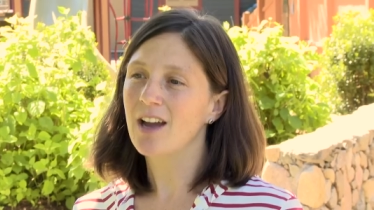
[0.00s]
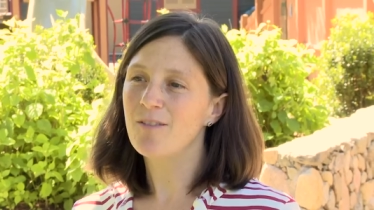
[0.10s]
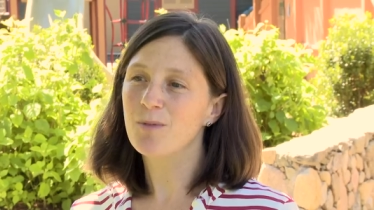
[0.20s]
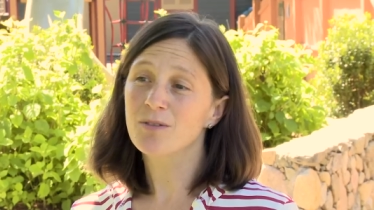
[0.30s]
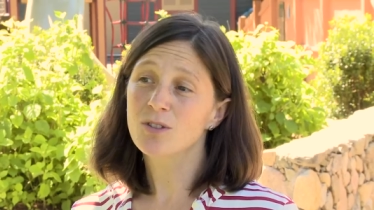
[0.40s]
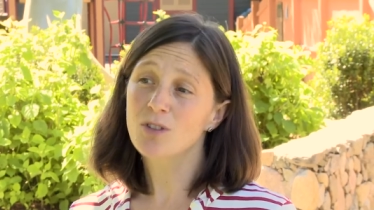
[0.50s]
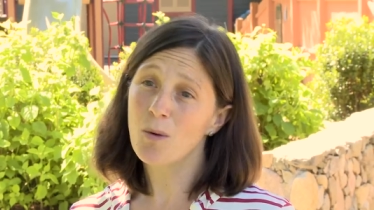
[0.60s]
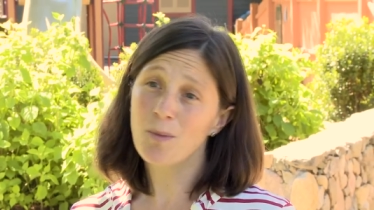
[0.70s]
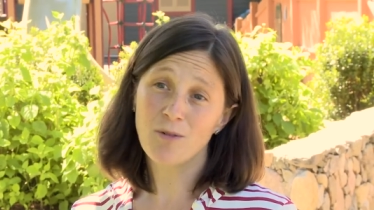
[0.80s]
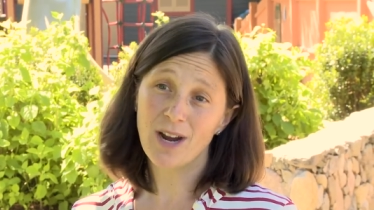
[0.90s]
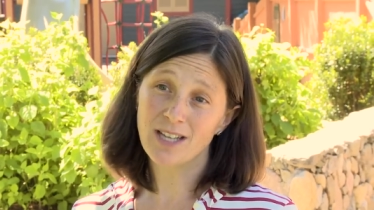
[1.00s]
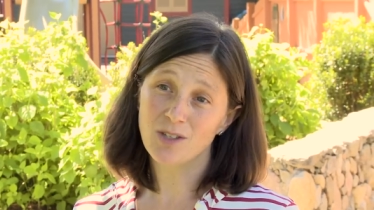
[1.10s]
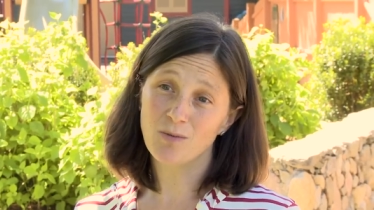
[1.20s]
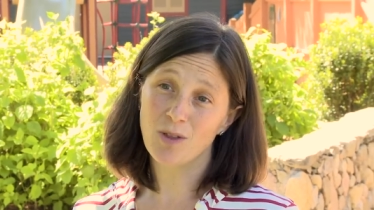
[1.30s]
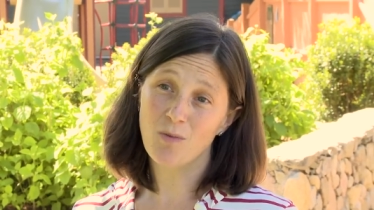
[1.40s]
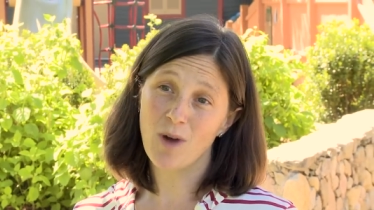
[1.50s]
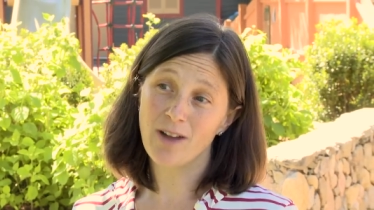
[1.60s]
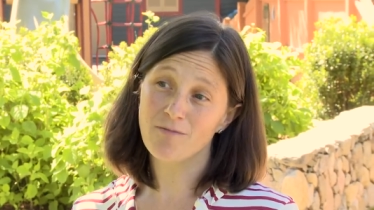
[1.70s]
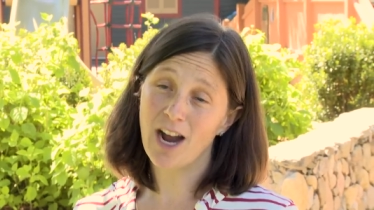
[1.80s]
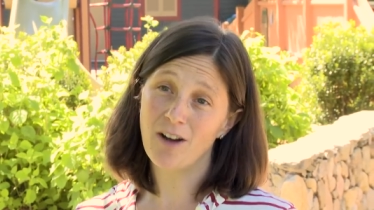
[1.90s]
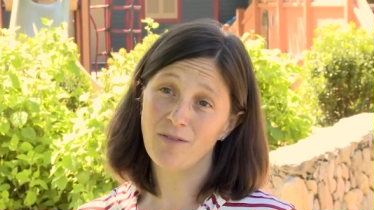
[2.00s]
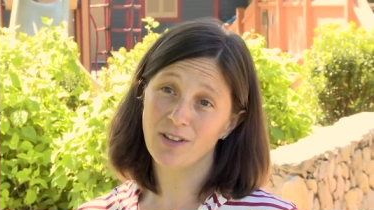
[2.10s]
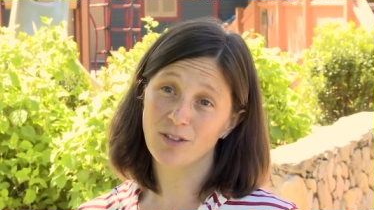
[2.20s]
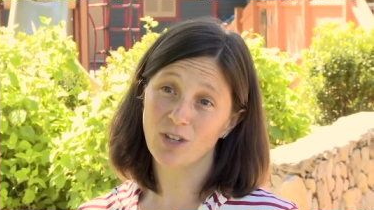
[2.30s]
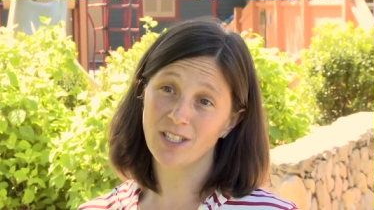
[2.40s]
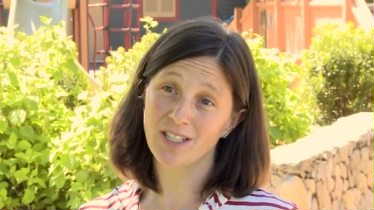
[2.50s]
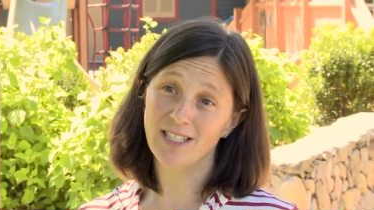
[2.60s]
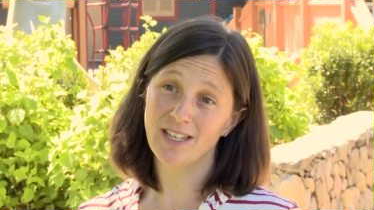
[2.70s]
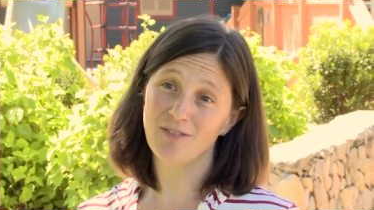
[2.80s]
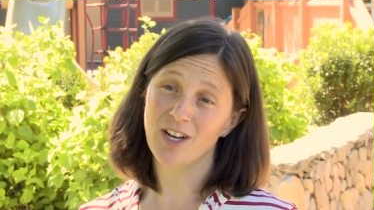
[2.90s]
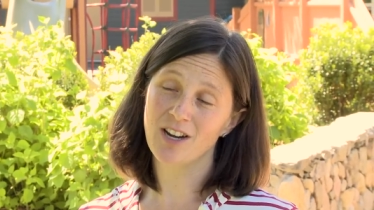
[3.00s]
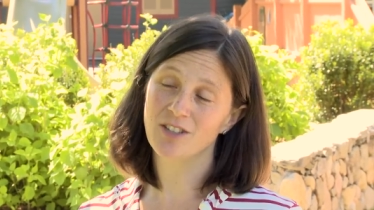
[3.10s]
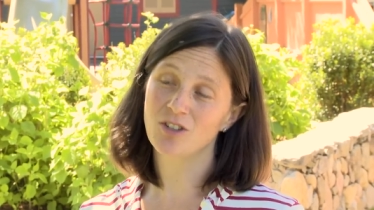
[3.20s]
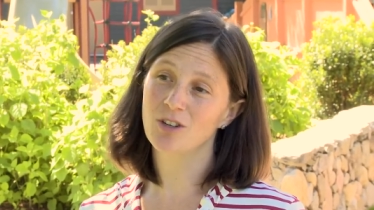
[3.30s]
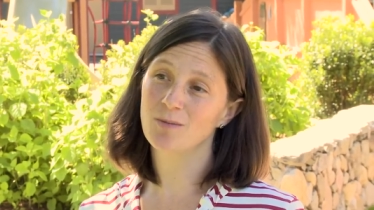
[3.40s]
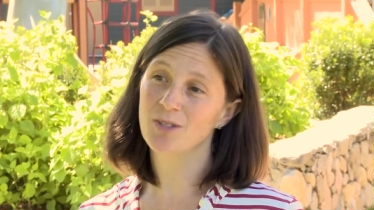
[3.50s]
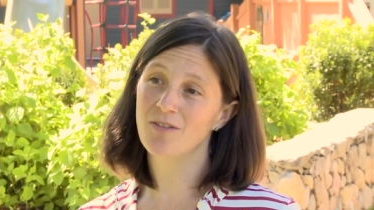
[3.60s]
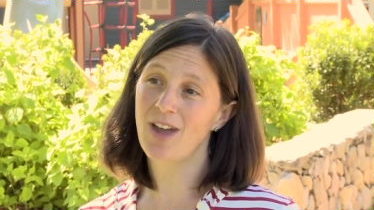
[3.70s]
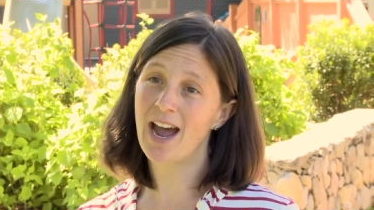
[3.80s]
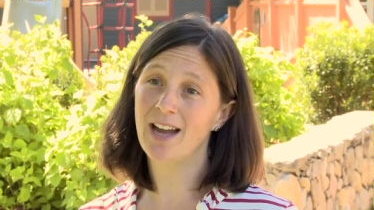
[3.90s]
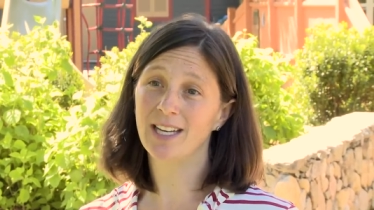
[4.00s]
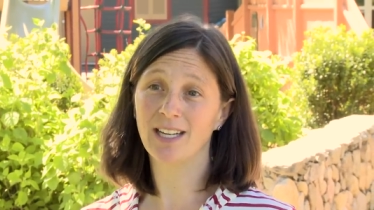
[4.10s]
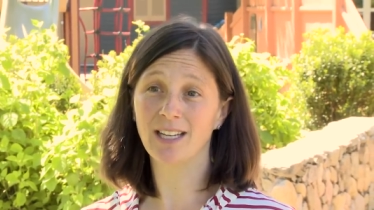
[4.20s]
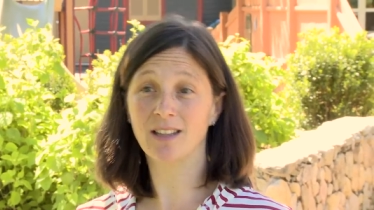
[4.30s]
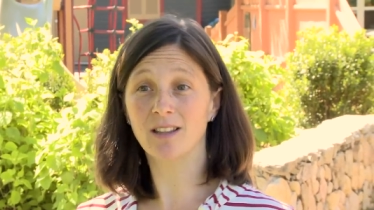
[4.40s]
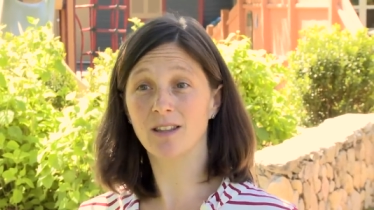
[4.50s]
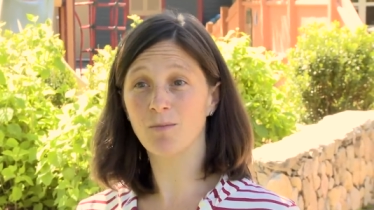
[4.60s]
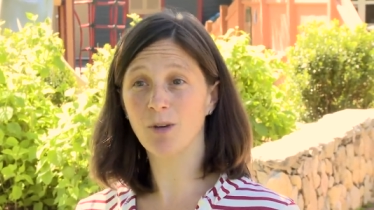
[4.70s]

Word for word: I've been so impressed with what Ralph and the trustees have done in terms of adding in the